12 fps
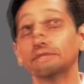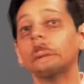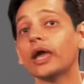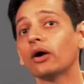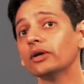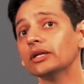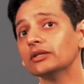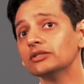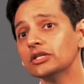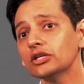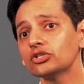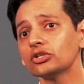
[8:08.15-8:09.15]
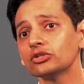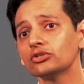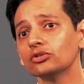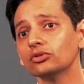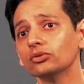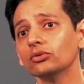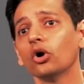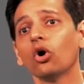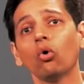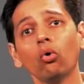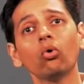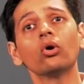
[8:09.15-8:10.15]
Now, in addition to,
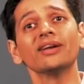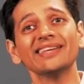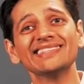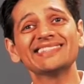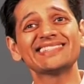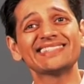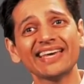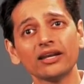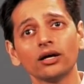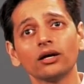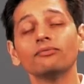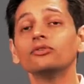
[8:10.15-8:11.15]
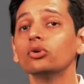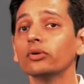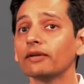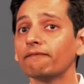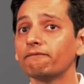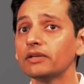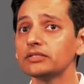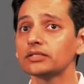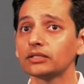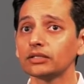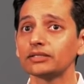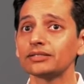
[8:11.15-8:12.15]
or instead of doing a
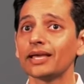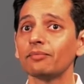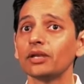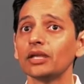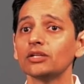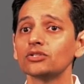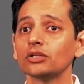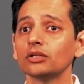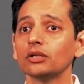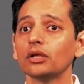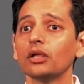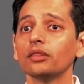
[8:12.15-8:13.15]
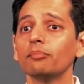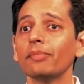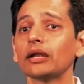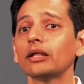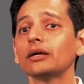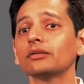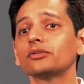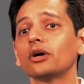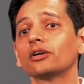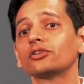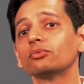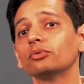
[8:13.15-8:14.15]
physical examination, the mental health
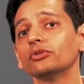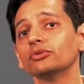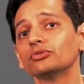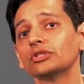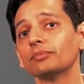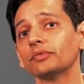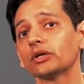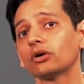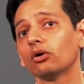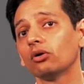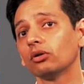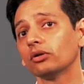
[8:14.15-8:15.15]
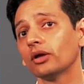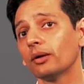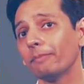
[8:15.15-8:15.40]
doctor will do something called a